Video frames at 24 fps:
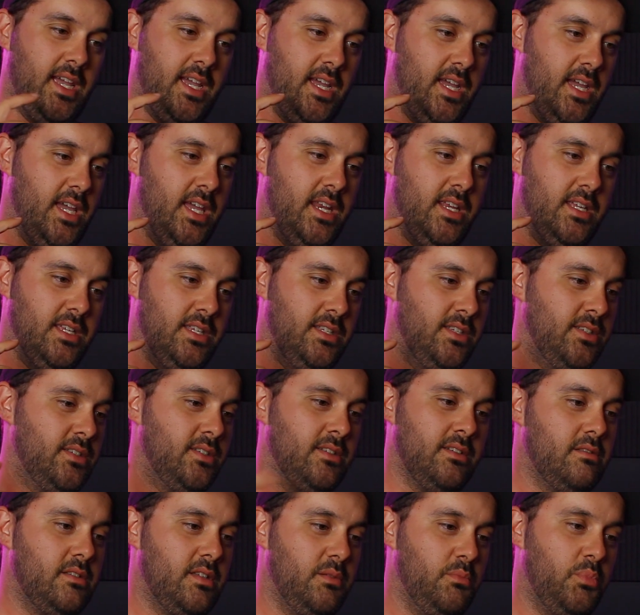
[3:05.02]
It is
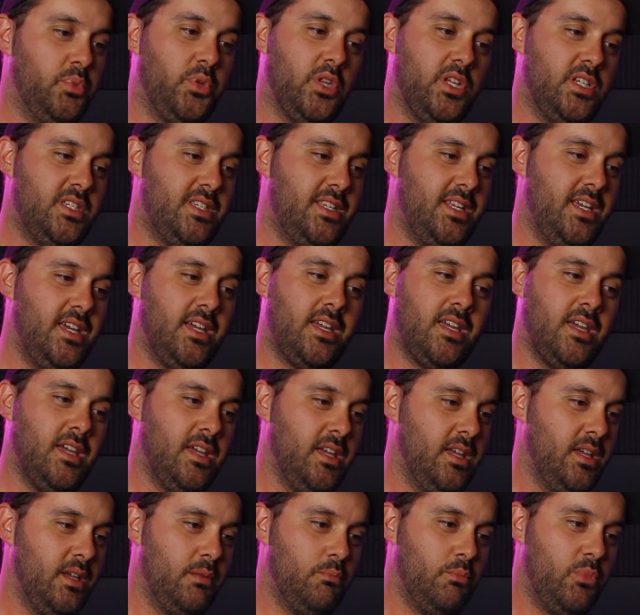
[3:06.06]
simplistic,
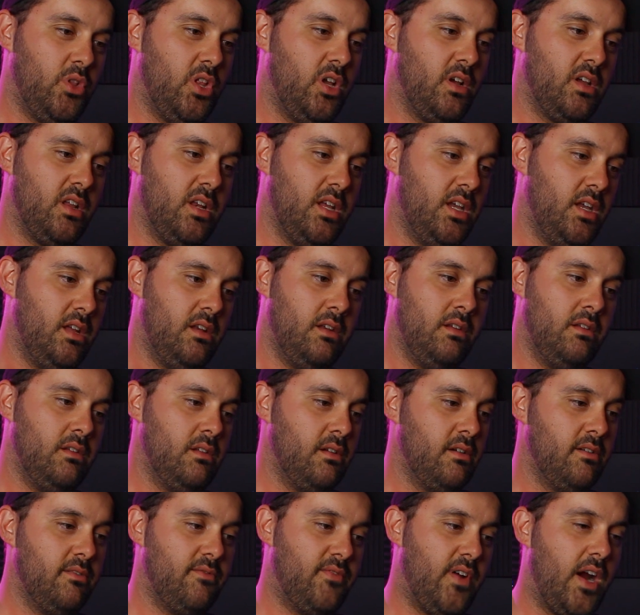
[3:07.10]
plug it in,
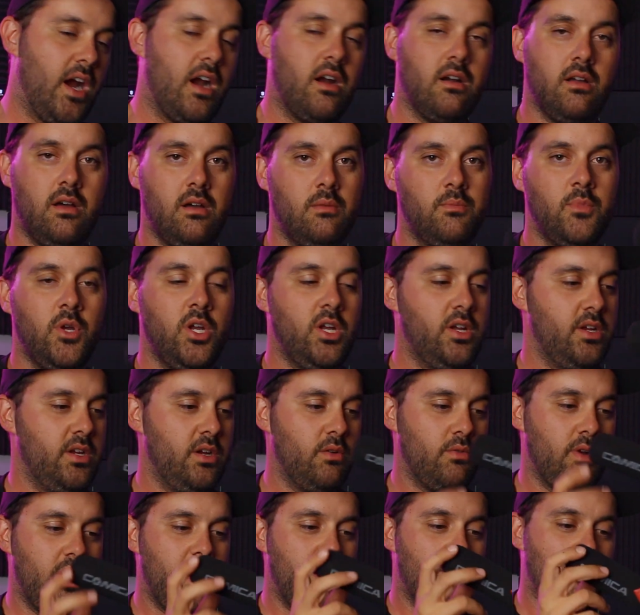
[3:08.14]
fire it up, you're
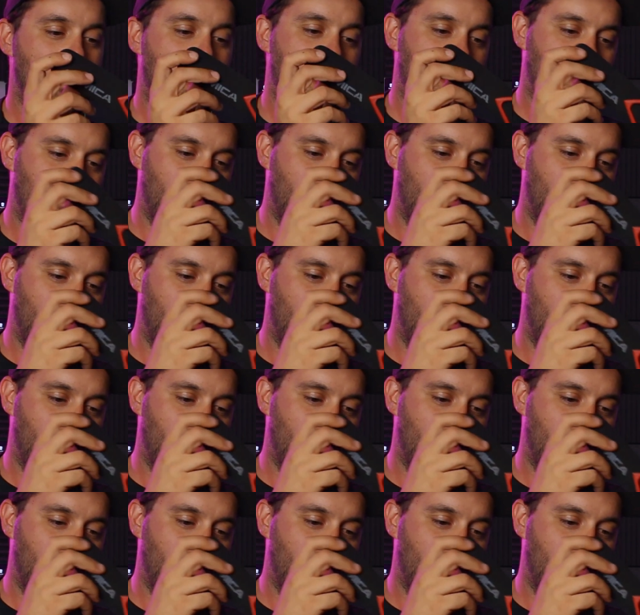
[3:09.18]
ready to rock and